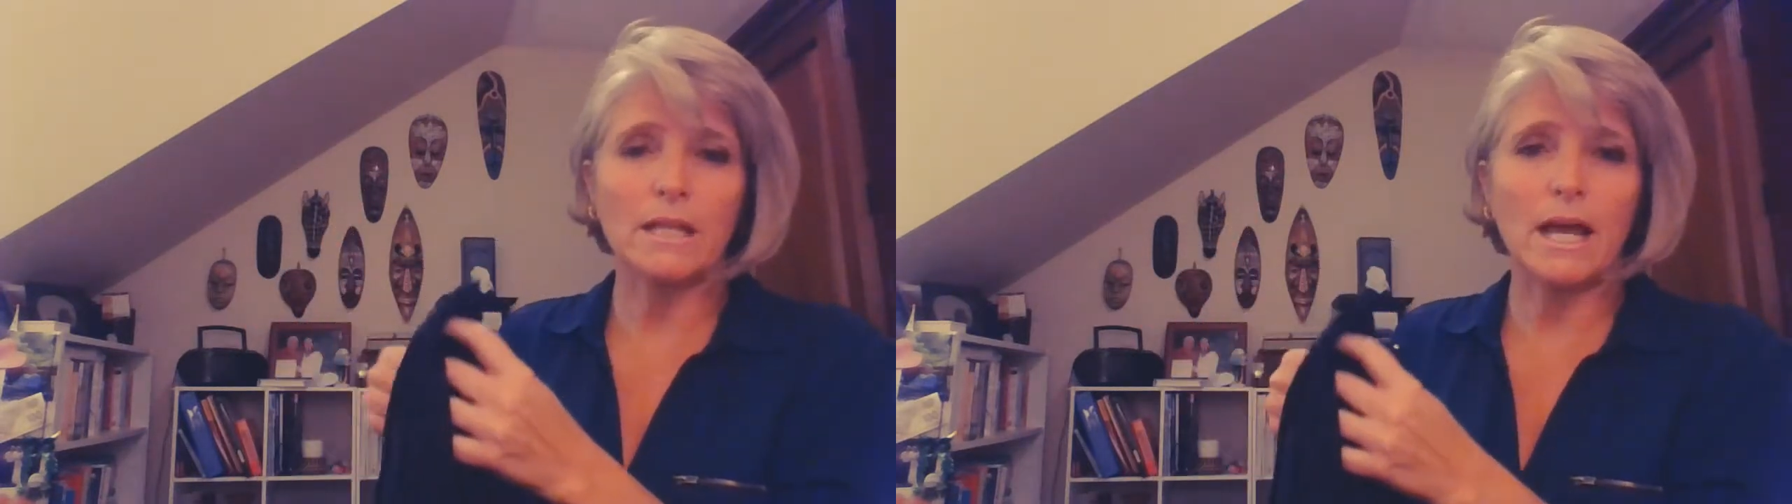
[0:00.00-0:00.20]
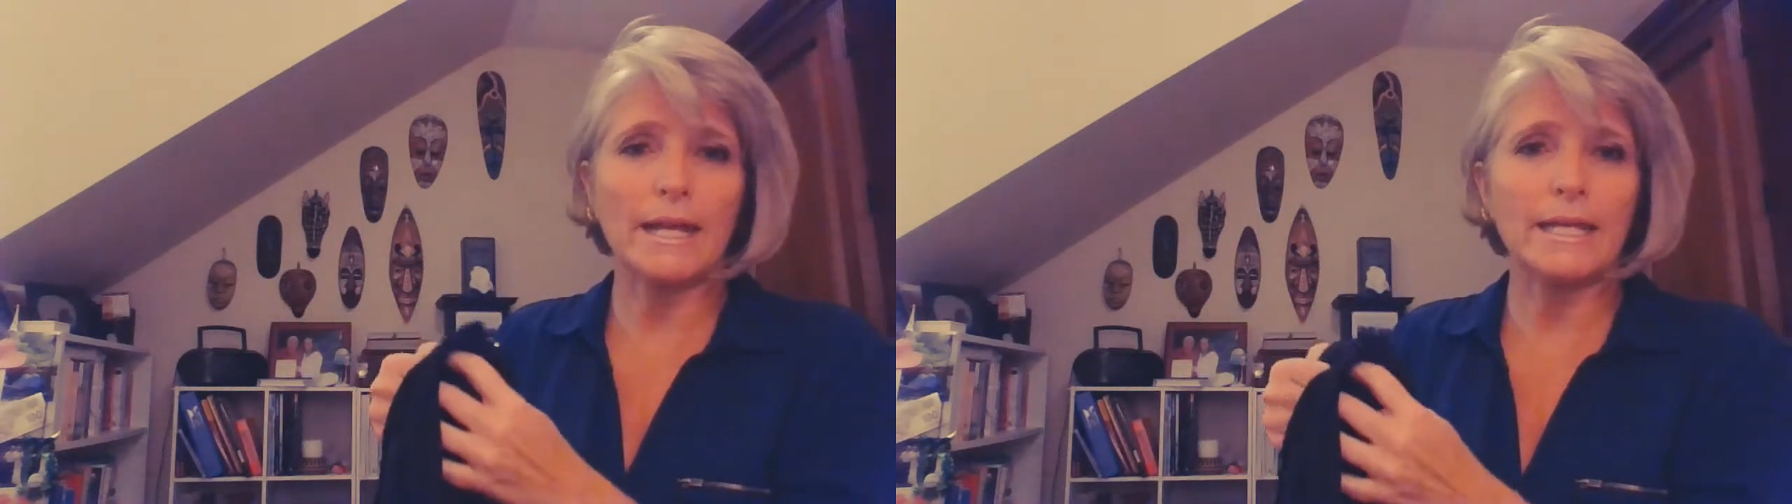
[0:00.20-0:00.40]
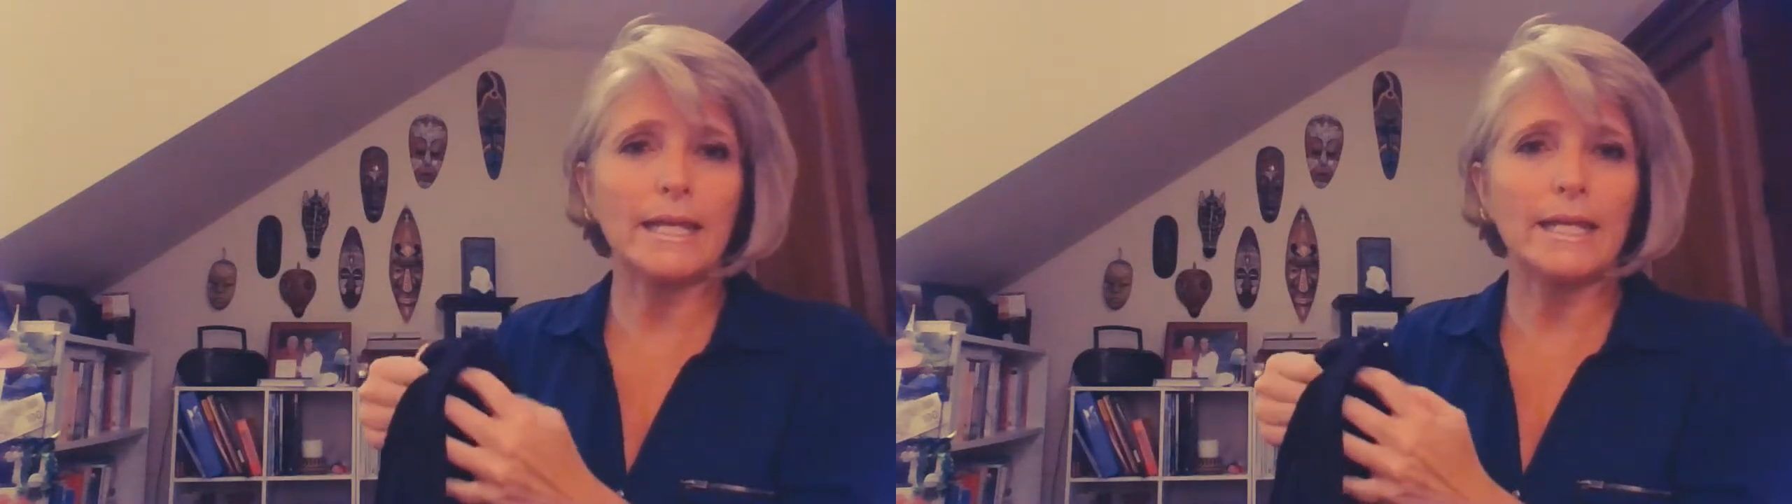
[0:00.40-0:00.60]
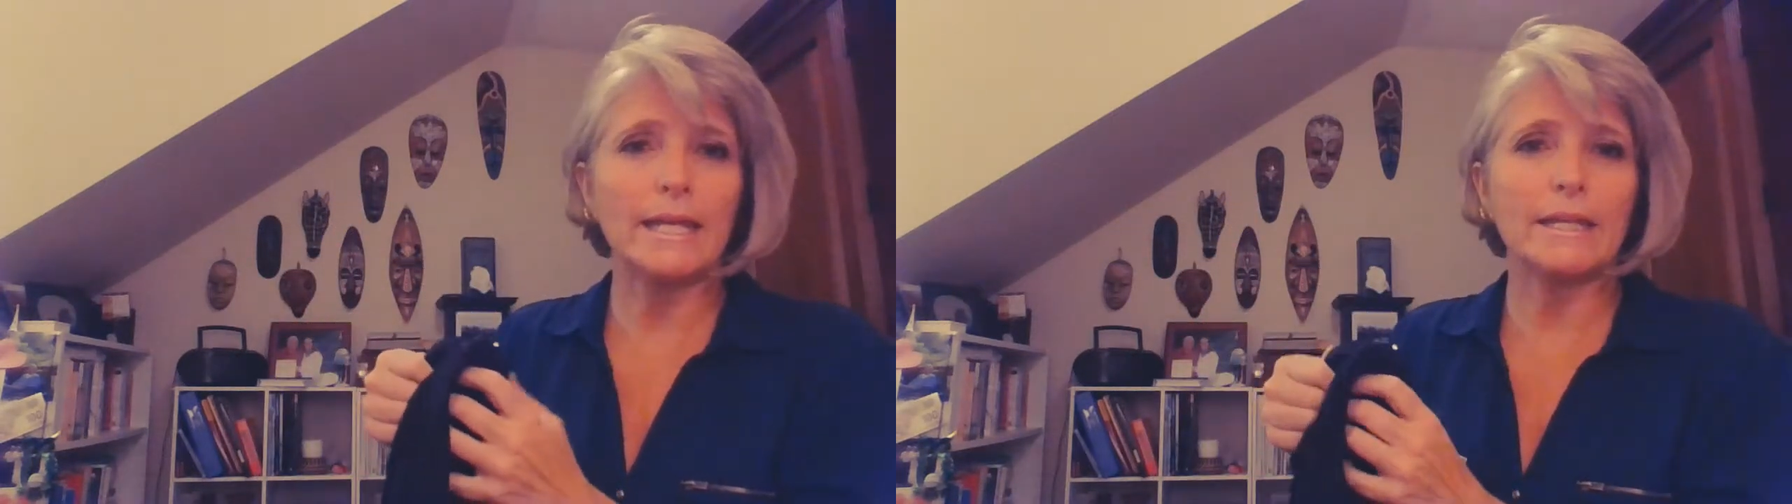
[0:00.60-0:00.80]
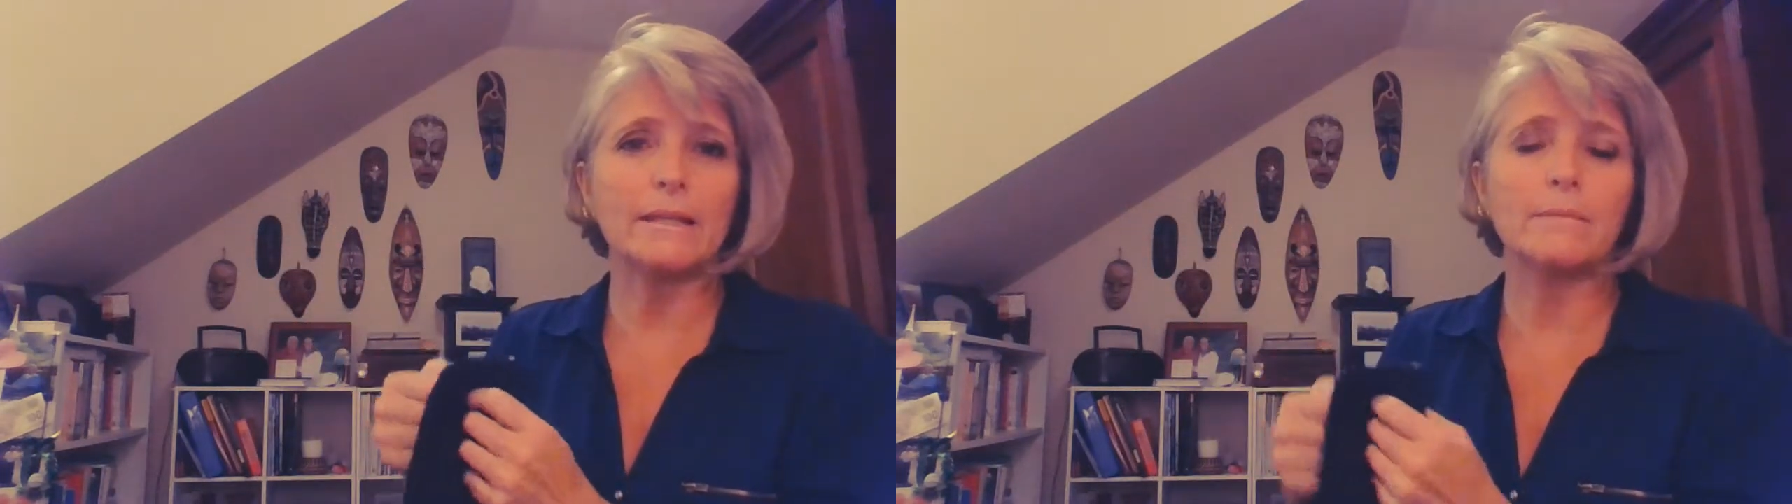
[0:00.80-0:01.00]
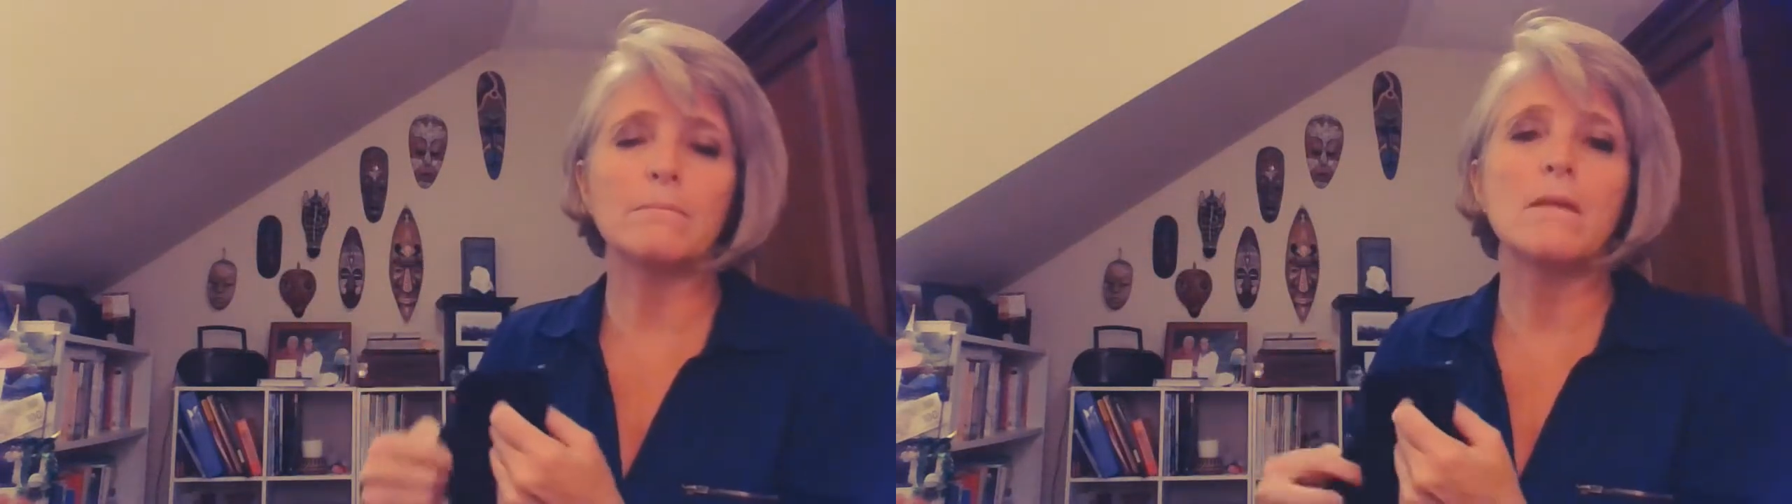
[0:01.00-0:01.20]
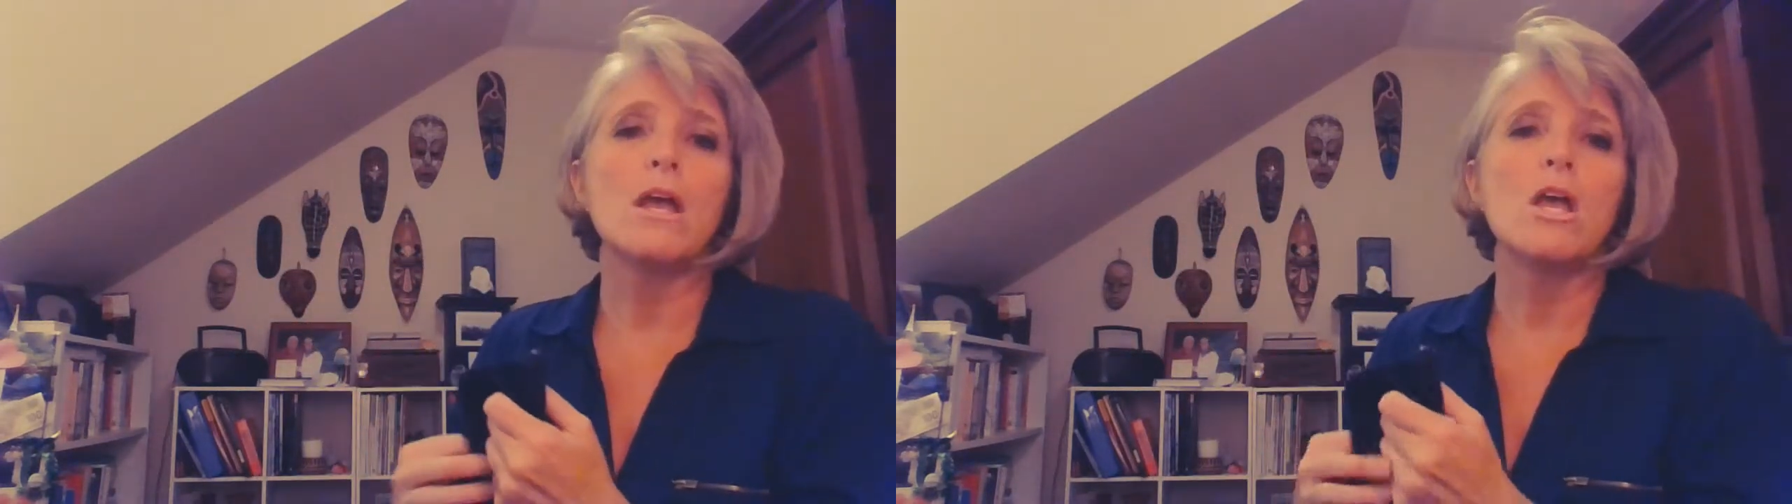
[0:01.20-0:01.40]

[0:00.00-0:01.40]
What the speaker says: lining in them.